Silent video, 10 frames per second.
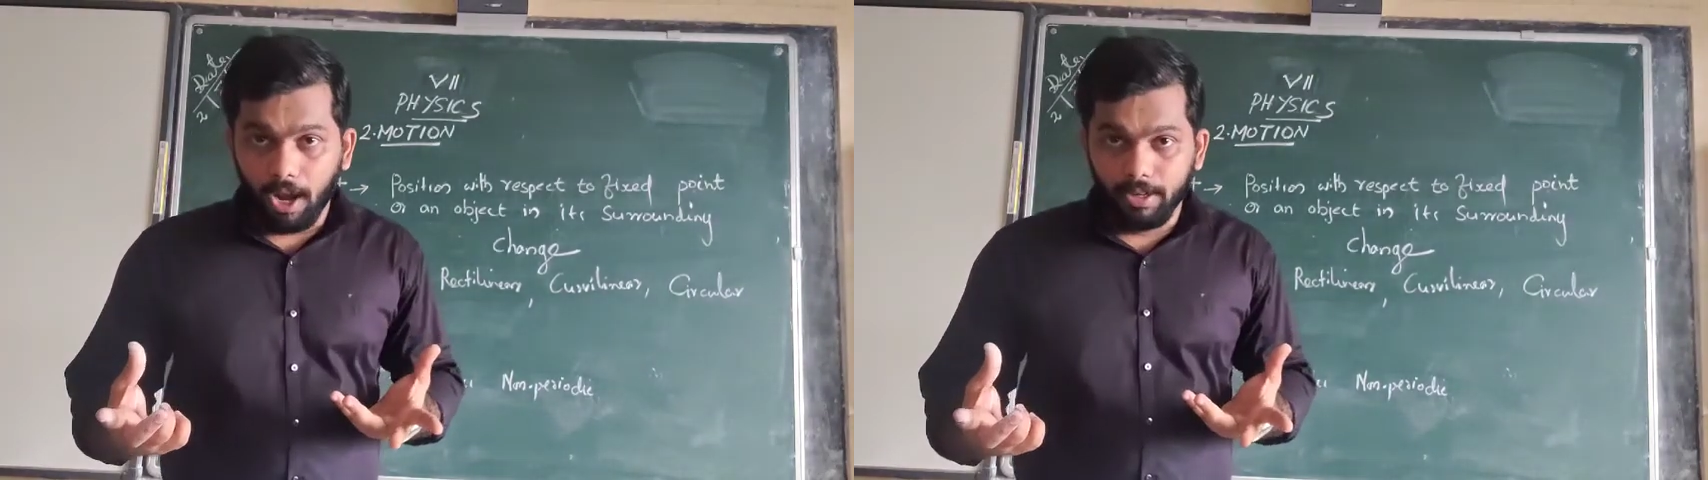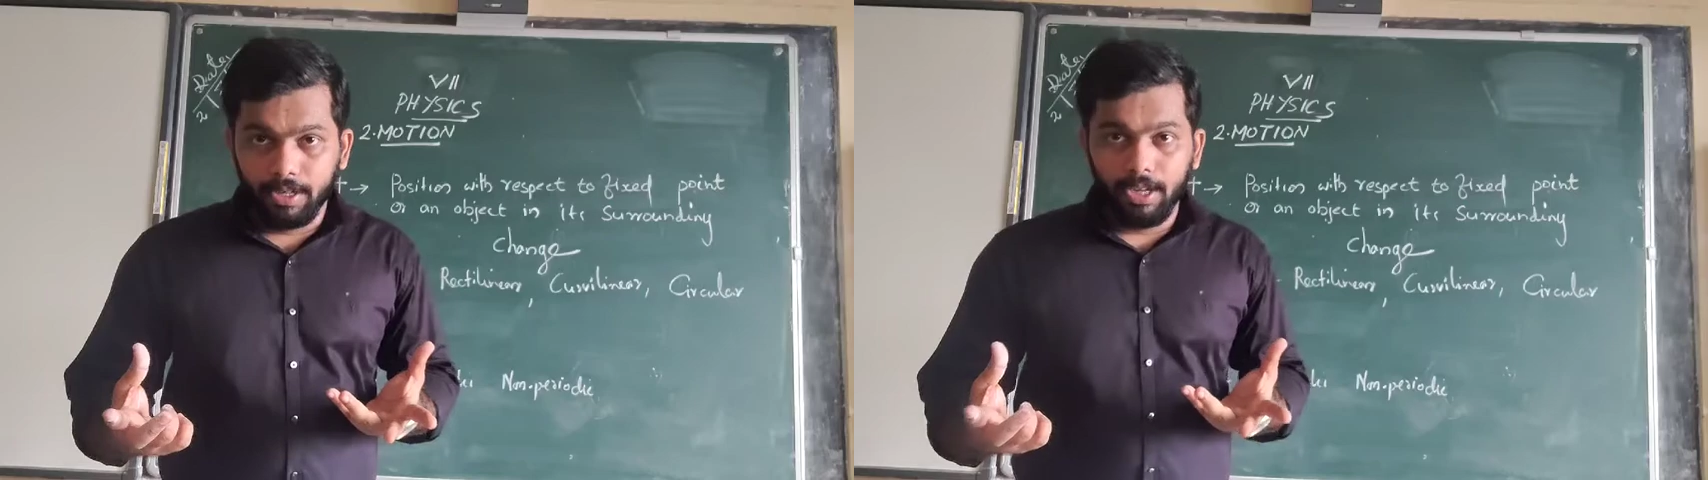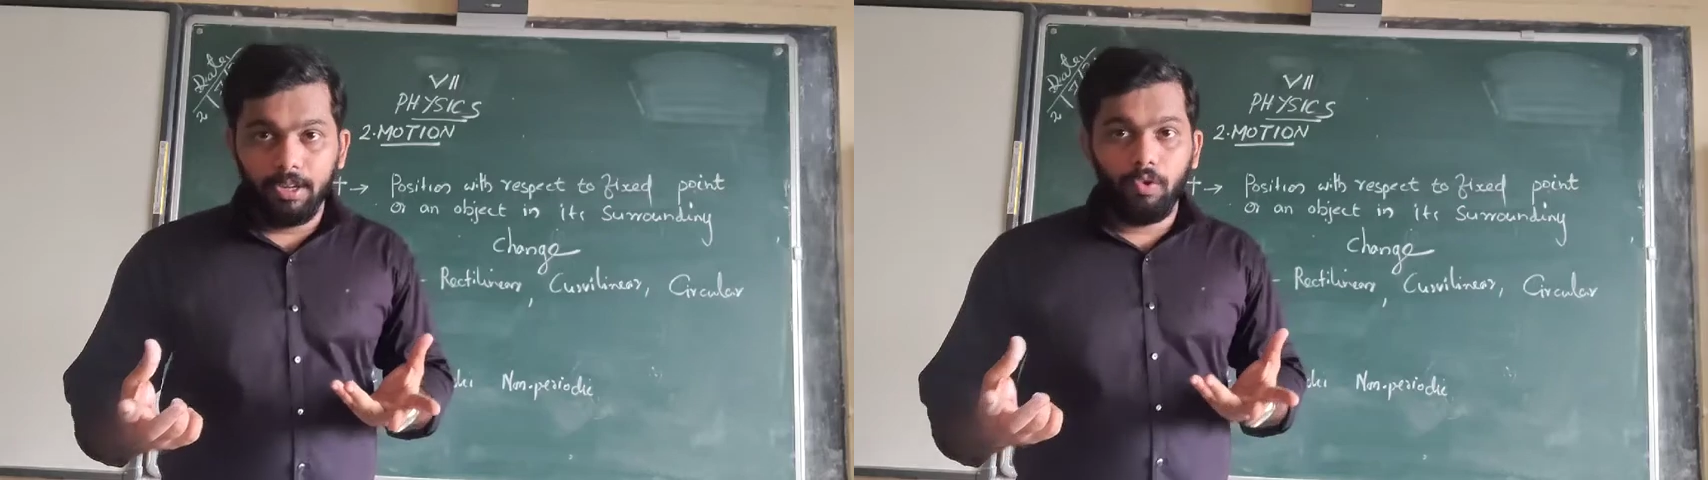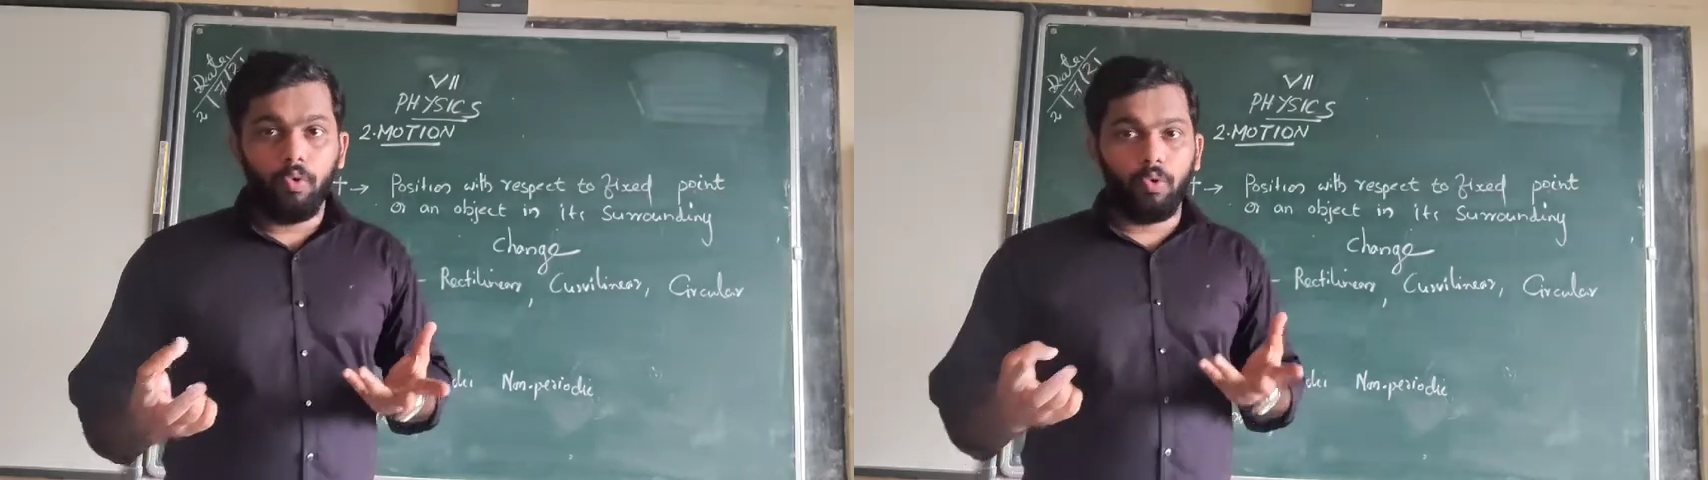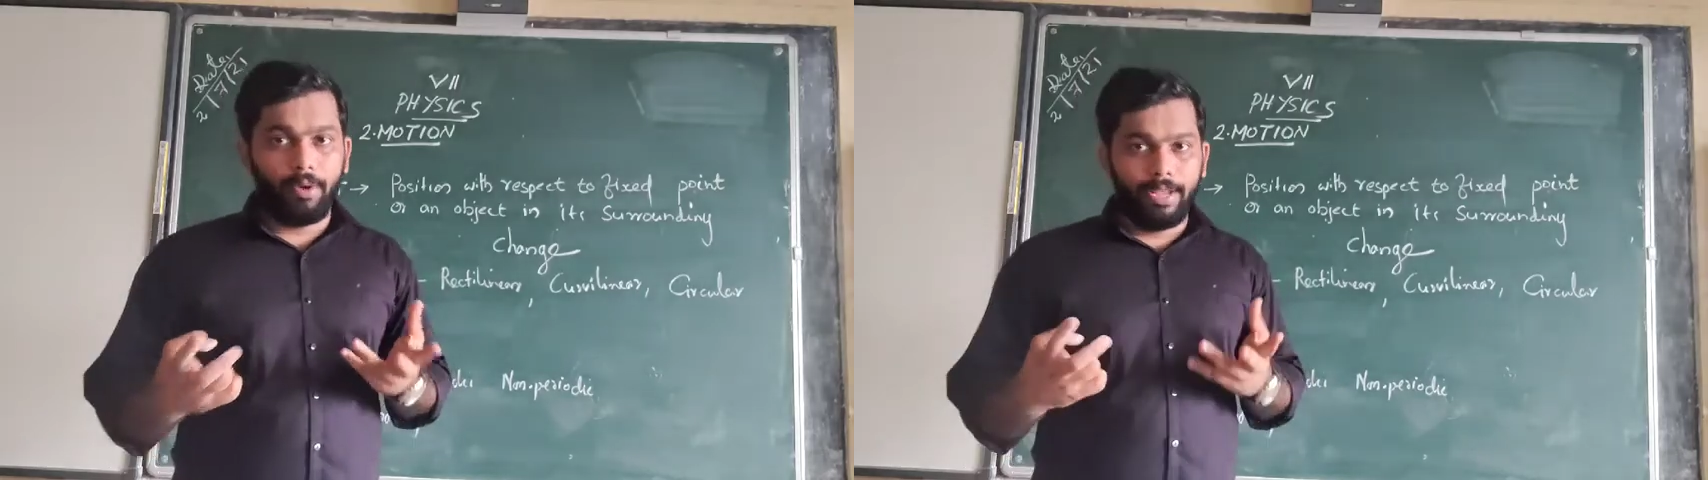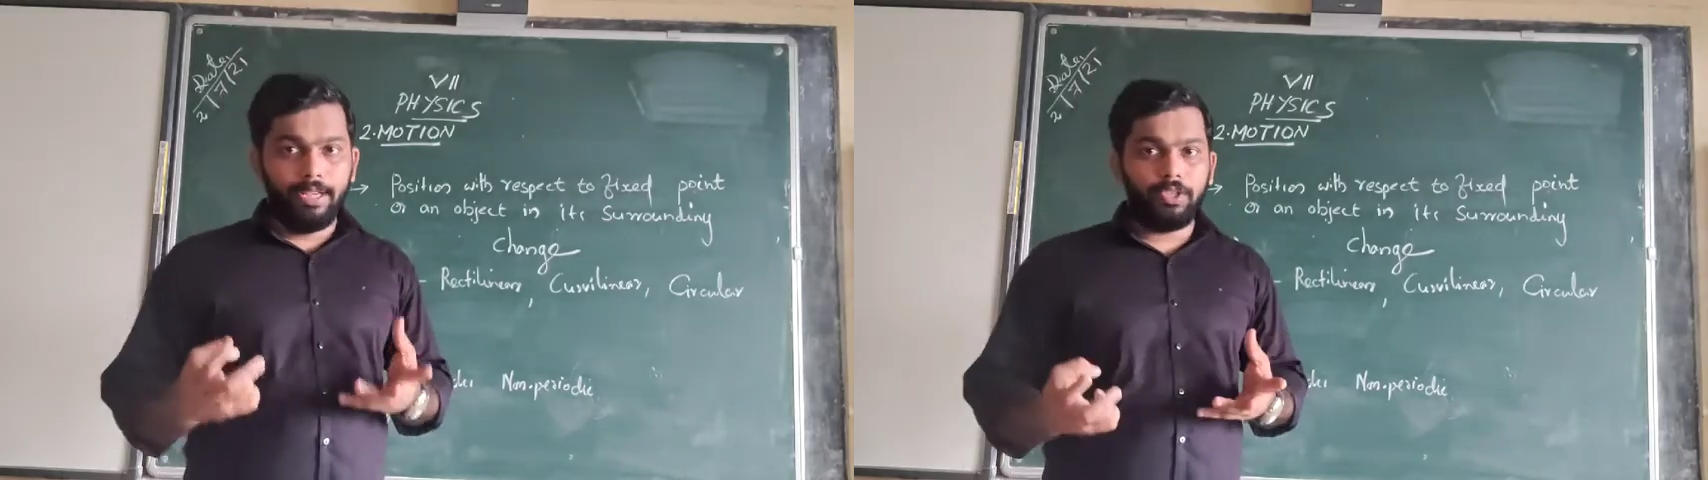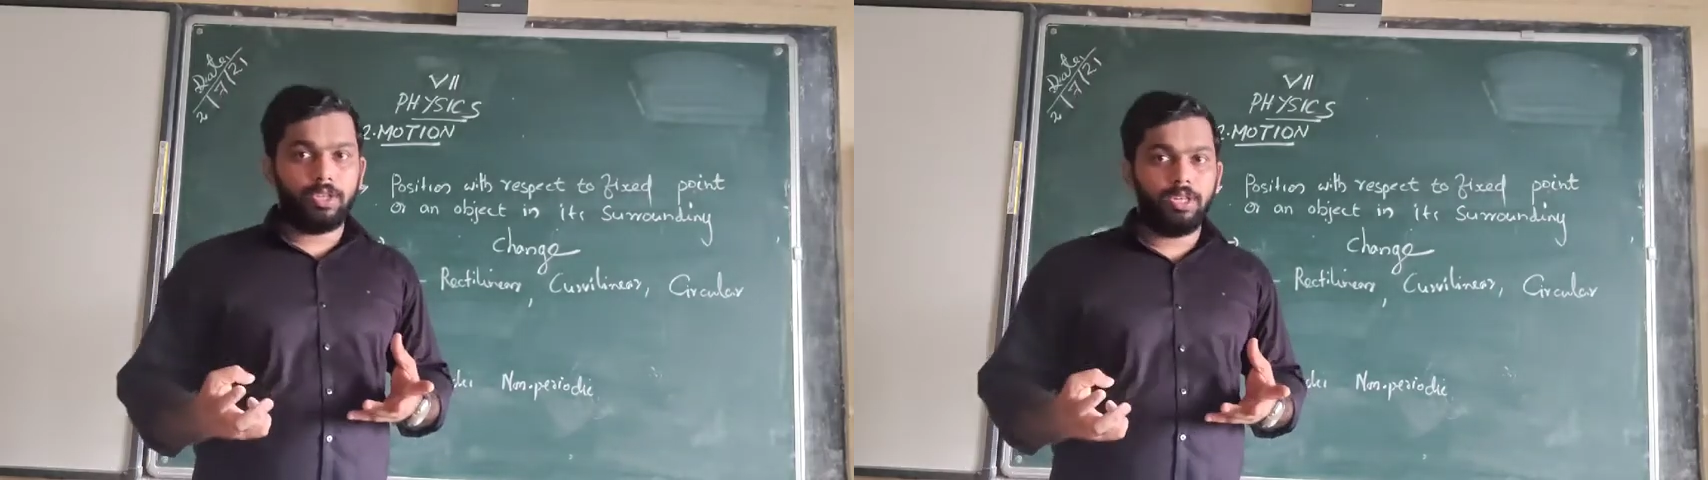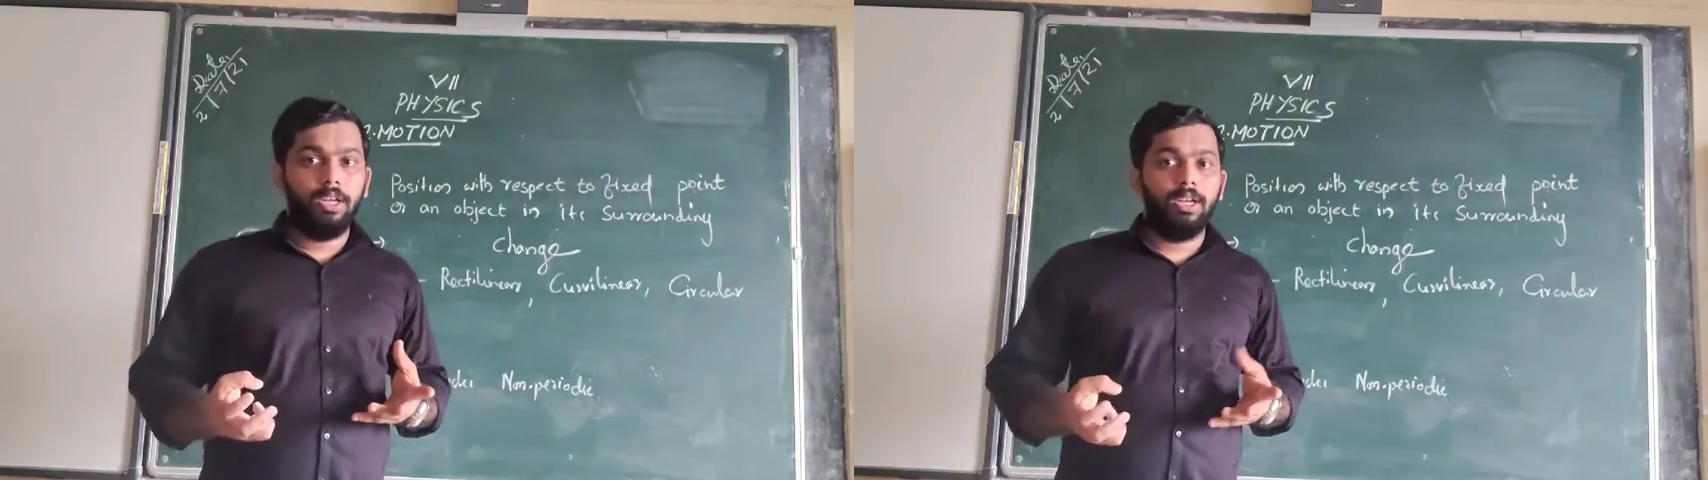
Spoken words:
under rest,